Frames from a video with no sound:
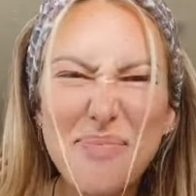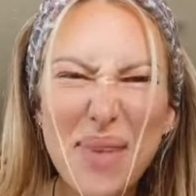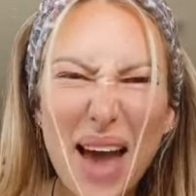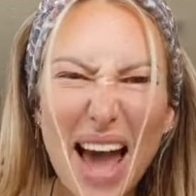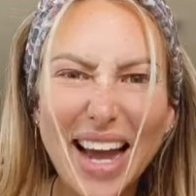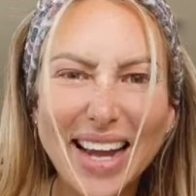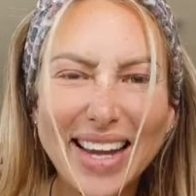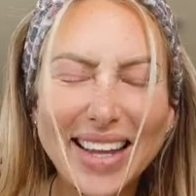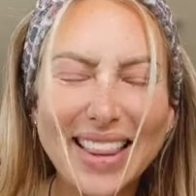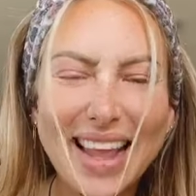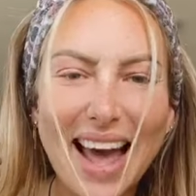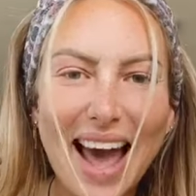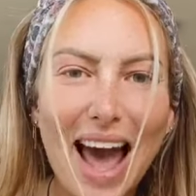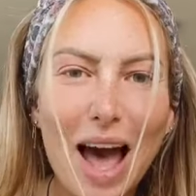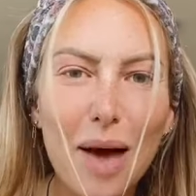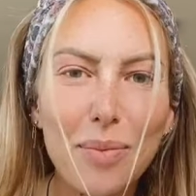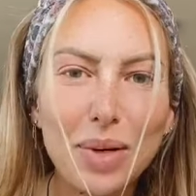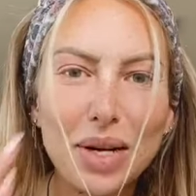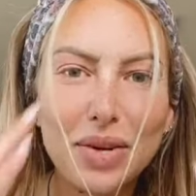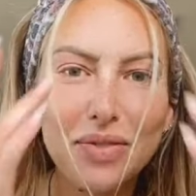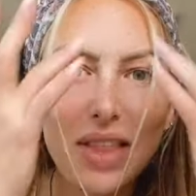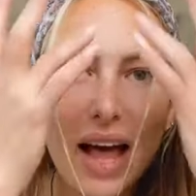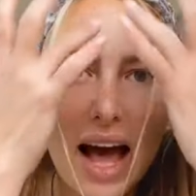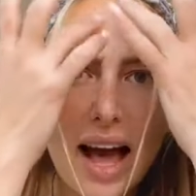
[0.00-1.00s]
get back in the
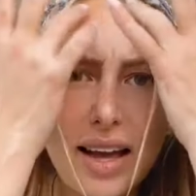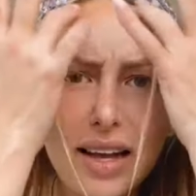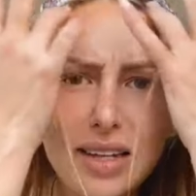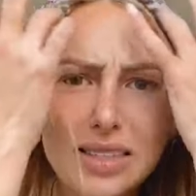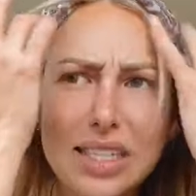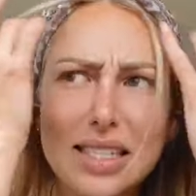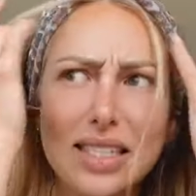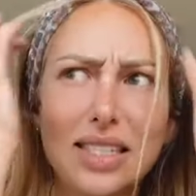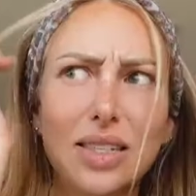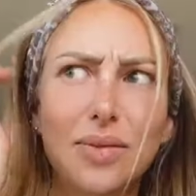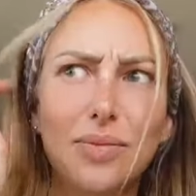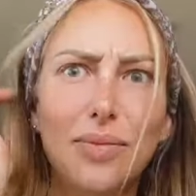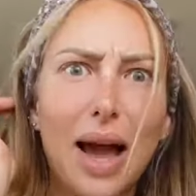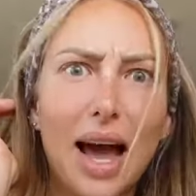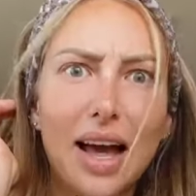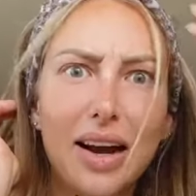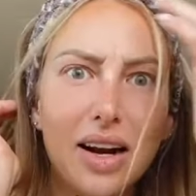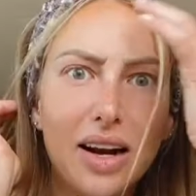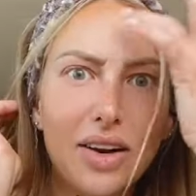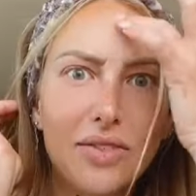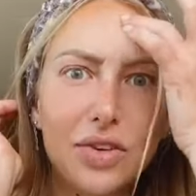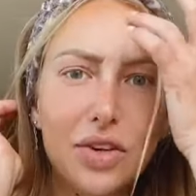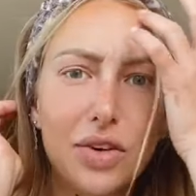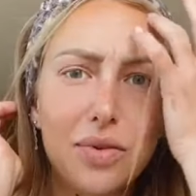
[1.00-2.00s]
habit of that. It doesn't
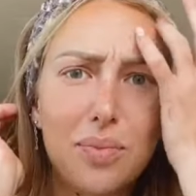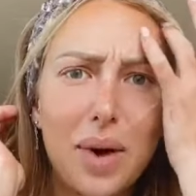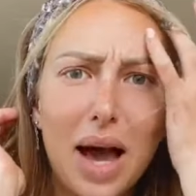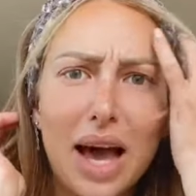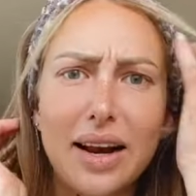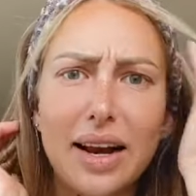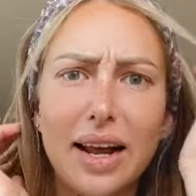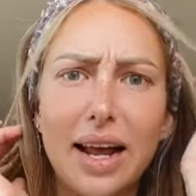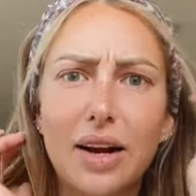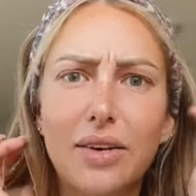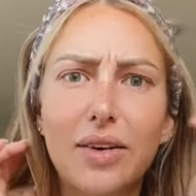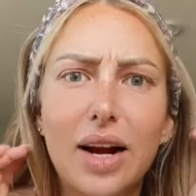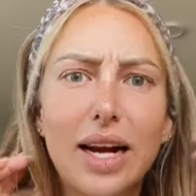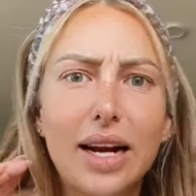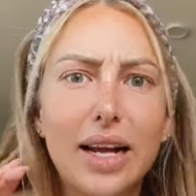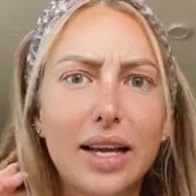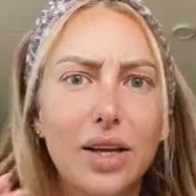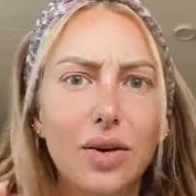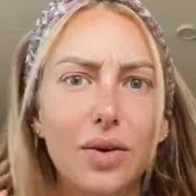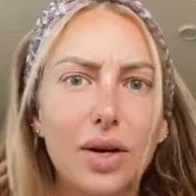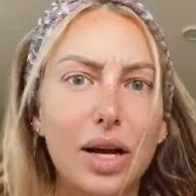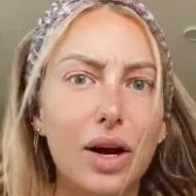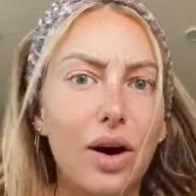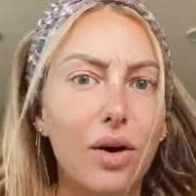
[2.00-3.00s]
matter if you have bad
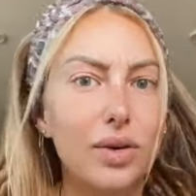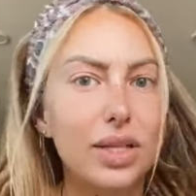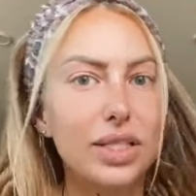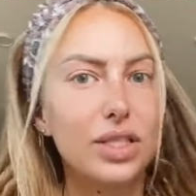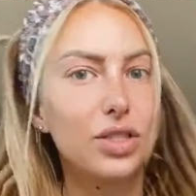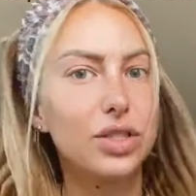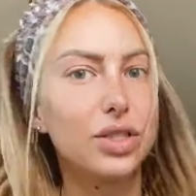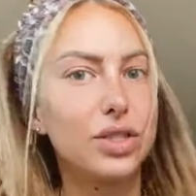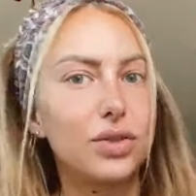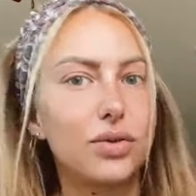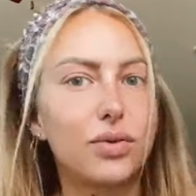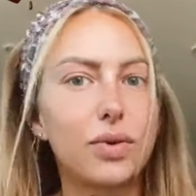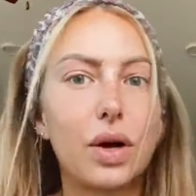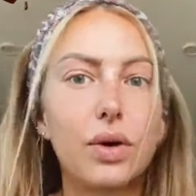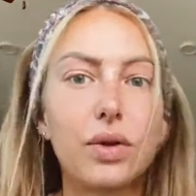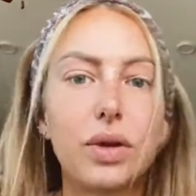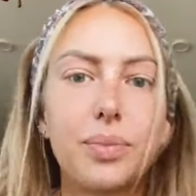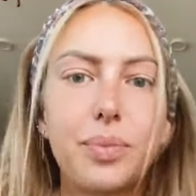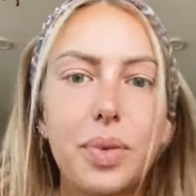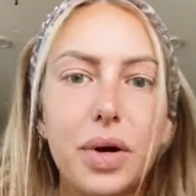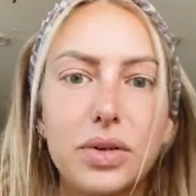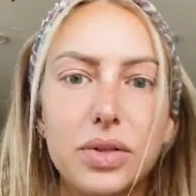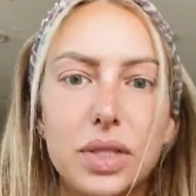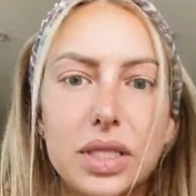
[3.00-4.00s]
handwriting, you can always just
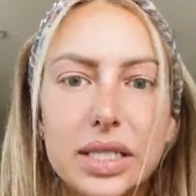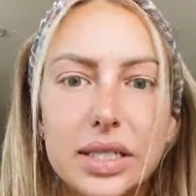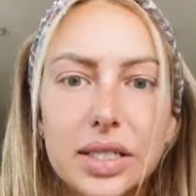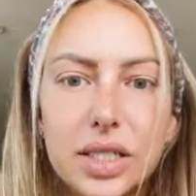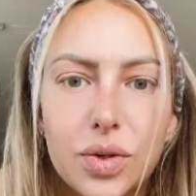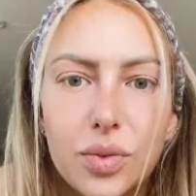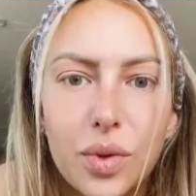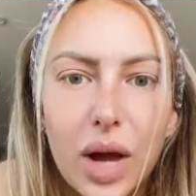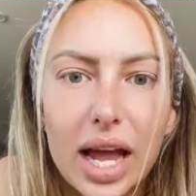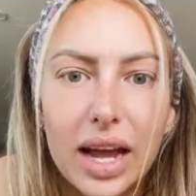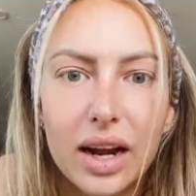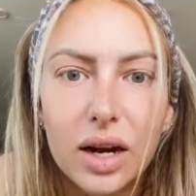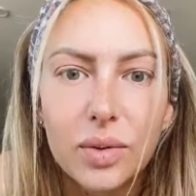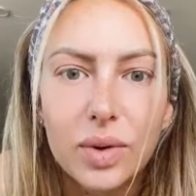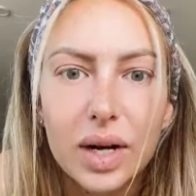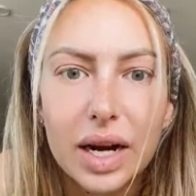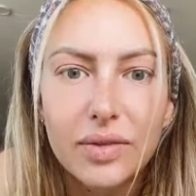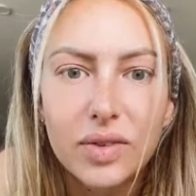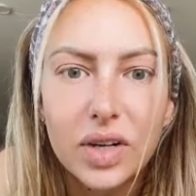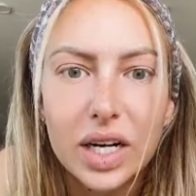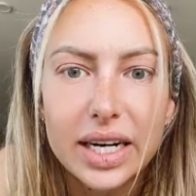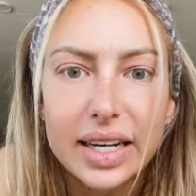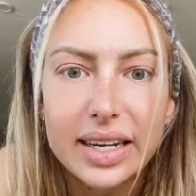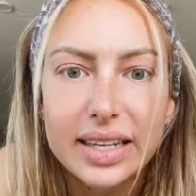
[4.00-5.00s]
throw the Post-its away or
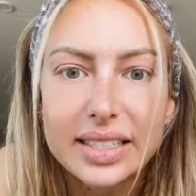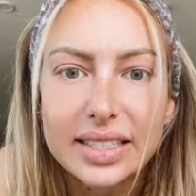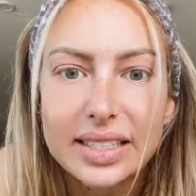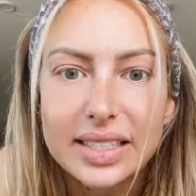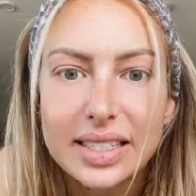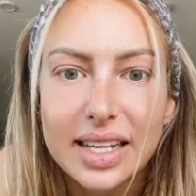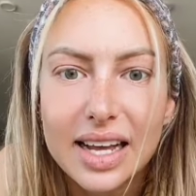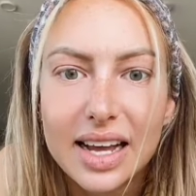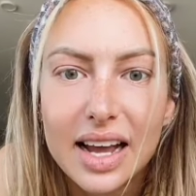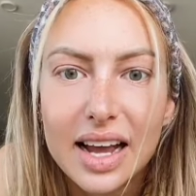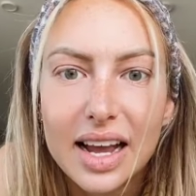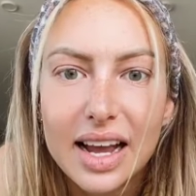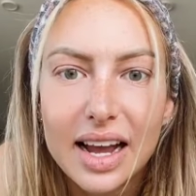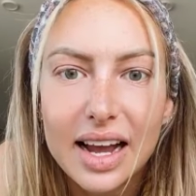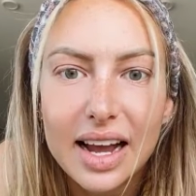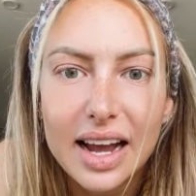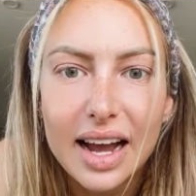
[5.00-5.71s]
whatever it is.